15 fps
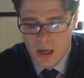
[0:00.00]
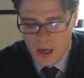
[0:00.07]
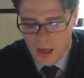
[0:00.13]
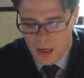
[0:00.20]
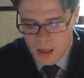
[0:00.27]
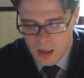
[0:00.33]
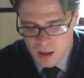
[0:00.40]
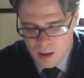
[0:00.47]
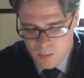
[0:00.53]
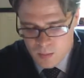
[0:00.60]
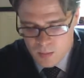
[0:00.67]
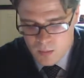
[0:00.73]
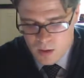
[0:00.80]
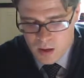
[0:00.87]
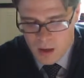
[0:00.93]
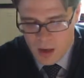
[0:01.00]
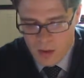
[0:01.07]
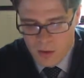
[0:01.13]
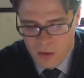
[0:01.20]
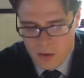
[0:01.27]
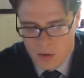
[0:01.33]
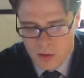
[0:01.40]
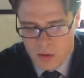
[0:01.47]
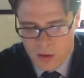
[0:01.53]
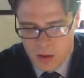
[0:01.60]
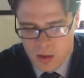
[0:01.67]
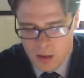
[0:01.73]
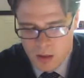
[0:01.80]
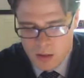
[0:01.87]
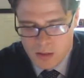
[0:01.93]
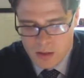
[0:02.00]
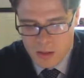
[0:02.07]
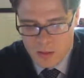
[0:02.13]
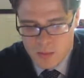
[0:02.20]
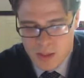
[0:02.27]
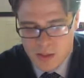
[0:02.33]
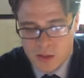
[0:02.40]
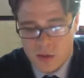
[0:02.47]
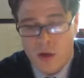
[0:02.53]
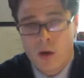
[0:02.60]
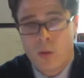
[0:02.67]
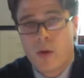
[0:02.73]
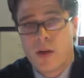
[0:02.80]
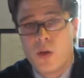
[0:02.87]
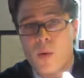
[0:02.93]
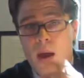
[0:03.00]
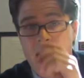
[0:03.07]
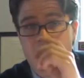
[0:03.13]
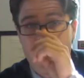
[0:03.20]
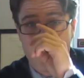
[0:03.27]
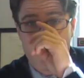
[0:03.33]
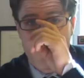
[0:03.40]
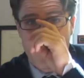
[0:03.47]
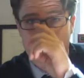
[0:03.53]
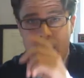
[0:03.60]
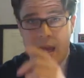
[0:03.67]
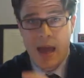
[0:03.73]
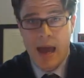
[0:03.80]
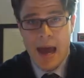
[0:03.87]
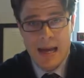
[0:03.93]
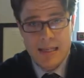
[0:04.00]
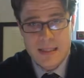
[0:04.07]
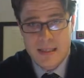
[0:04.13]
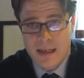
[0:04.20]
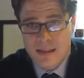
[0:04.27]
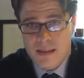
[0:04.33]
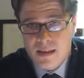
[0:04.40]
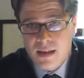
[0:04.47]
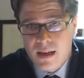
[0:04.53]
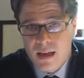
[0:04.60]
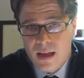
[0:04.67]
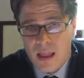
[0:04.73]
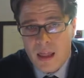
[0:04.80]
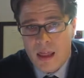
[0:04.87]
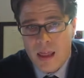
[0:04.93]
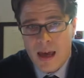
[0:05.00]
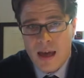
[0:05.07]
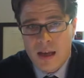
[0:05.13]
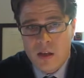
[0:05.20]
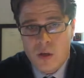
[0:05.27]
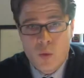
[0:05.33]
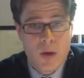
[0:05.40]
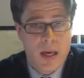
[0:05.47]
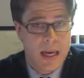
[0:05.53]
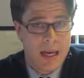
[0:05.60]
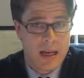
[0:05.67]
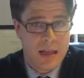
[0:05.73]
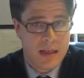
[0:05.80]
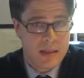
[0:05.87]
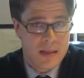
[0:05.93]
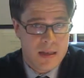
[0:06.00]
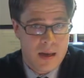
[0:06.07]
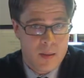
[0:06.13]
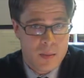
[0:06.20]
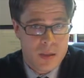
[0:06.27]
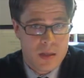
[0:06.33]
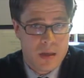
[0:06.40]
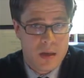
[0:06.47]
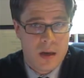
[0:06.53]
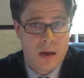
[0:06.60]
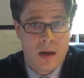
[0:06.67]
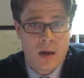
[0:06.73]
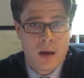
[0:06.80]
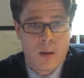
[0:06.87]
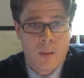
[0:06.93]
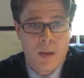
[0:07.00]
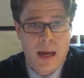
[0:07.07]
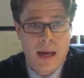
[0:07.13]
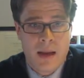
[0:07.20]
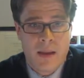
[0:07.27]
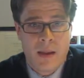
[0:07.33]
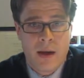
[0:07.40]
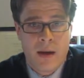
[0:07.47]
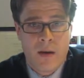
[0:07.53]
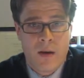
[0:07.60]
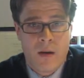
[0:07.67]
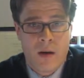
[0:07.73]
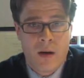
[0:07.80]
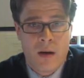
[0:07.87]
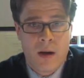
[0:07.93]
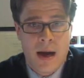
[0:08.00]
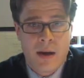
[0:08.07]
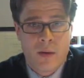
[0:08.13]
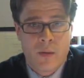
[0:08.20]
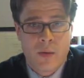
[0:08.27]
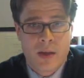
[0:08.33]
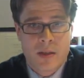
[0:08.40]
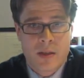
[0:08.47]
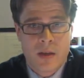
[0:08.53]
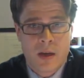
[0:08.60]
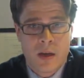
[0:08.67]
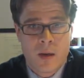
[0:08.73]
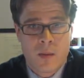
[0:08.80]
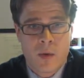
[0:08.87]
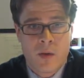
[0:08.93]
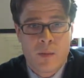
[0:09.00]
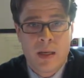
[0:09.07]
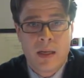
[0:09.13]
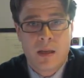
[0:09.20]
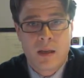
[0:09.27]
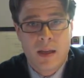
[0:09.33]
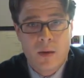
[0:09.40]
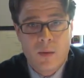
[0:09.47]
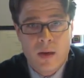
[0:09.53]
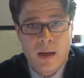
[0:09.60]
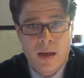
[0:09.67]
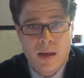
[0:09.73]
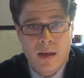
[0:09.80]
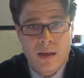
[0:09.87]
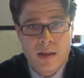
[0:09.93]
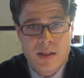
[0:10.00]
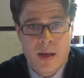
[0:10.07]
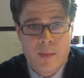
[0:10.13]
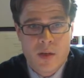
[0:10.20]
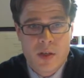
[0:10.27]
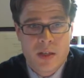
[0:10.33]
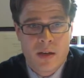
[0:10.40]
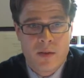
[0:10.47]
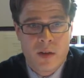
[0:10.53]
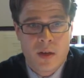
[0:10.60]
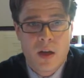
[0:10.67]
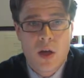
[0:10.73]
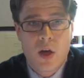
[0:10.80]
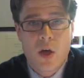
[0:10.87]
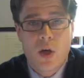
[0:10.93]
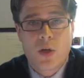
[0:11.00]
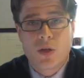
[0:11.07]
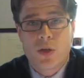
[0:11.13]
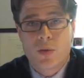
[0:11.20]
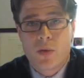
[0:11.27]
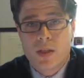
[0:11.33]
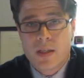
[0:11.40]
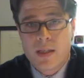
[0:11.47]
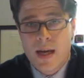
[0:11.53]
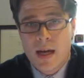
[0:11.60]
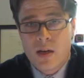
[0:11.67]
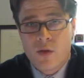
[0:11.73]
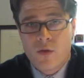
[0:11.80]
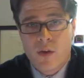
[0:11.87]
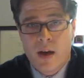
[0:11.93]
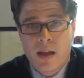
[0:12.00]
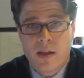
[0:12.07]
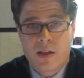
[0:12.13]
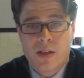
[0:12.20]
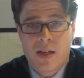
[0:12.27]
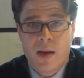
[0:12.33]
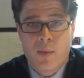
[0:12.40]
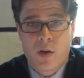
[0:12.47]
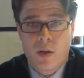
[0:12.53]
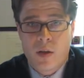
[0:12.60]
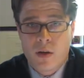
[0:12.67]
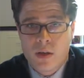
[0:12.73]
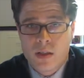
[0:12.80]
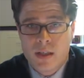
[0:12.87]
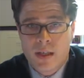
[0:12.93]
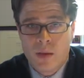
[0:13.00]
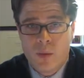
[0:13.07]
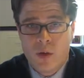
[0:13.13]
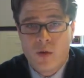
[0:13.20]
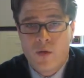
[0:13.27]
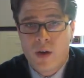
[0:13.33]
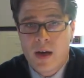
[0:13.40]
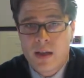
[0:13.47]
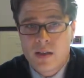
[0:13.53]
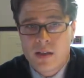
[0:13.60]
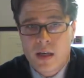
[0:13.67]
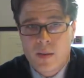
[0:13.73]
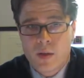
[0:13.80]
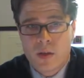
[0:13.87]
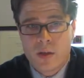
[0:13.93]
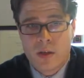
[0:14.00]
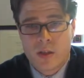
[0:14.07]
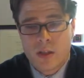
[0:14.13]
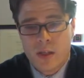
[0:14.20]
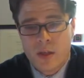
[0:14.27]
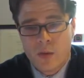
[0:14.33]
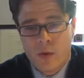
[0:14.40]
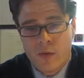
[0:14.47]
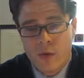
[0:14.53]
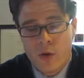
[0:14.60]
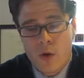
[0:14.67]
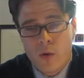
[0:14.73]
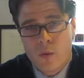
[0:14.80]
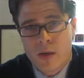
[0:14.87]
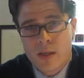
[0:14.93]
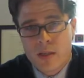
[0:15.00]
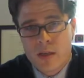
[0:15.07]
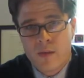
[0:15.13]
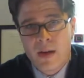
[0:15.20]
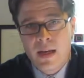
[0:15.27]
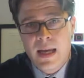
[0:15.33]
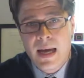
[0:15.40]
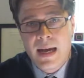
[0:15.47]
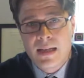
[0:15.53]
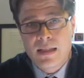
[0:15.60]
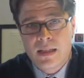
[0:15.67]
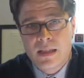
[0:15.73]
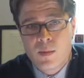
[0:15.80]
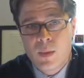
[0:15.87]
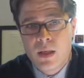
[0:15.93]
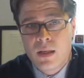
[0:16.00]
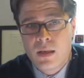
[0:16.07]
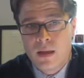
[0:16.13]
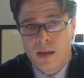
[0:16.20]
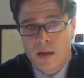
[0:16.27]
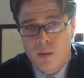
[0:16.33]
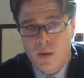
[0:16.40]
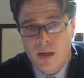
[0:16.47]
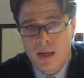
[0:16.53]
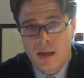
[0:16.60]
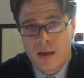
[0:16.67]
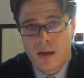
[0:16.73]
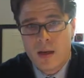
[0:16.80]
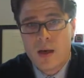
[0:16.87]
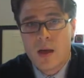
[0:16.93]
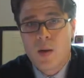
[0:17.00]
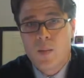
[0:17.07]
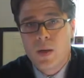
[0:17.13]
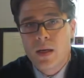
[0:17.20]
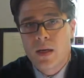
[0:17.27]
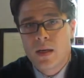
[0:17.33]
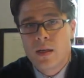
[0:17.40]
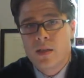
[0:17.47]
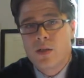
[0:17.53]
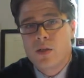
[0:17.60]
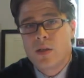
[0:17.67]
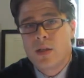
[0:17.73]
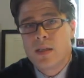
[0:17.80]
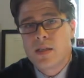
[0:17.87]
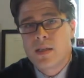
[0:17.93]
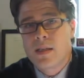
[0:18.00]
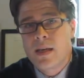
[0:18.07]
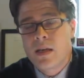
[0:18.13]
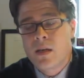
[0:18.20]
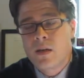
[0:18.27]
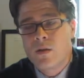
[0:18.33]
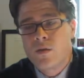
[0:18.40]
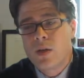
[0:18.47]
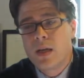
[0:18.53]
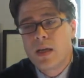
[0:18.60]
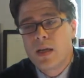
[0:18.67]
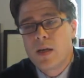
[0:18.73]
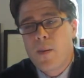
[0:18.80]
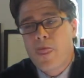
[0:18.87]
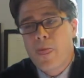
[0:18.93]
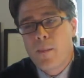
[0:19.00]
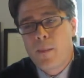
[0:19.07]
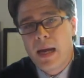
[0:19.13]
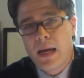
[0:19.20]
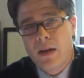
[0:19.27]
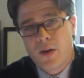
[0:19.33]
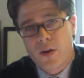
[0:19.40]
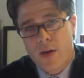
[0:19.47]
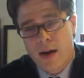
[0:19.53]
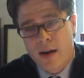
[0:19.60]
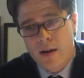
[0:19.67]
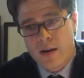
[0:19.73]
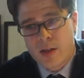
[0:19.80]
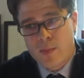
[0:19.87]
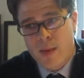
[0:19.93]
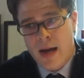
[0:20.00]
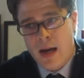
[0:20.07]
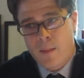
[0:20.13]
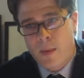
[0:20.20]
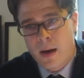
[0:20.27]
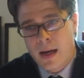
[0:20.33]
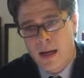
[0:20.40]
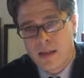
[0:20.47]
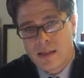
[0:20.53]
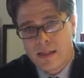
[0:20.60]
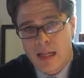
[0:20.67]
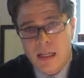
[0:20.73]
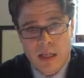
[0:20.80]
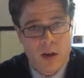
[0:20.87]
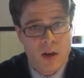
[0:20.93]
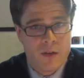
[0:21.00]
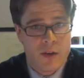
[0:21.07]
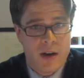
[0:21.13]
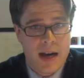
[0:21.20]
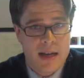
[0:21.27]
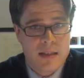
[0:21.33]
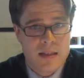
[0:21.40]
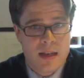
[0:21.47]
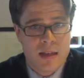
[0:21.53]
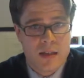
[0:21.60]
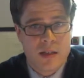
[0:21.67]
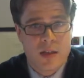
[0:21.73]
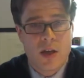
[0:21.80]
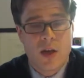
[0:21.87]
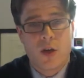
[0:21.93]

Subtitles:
Other circumstances are when you have assets that you can't exempt, and they are at risk of being liquidated into Chapter 7. So instead, you file a Chapter 13. When you file a Chapter 13, you have no risk of any assets being liquidated, because instead of paying your creditors back by selling off your assets,